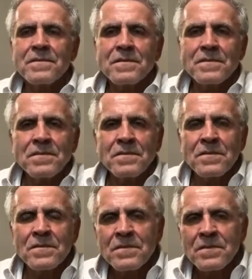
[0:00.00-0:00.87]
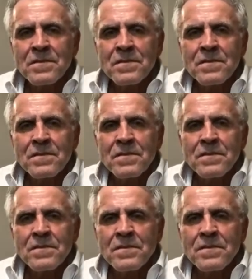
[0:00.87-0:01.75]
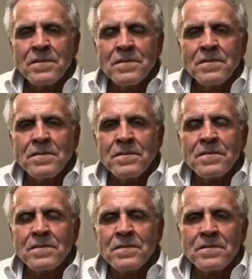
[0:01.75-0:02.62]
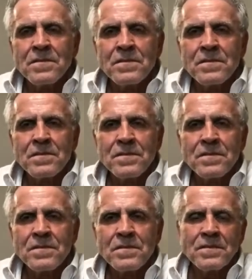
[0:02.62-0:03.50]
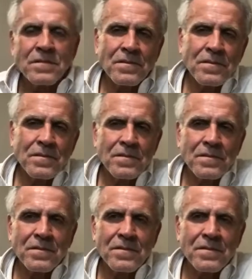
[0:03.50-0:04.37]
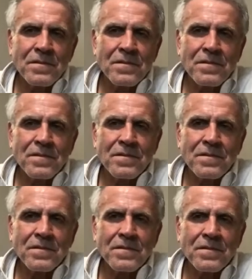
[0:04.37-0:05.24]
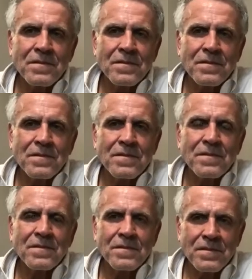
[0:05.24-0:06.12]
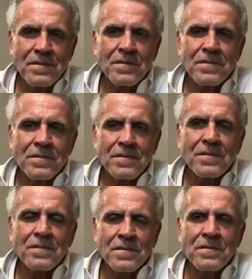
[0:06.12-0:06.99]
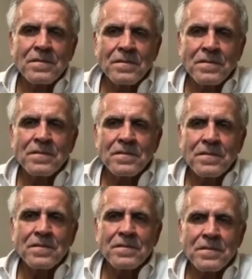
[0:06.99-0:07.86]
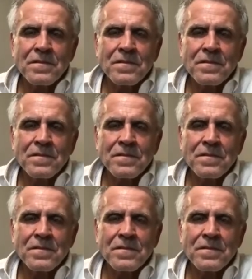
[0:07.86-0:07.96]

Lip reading: No words are spoken by the person on screen.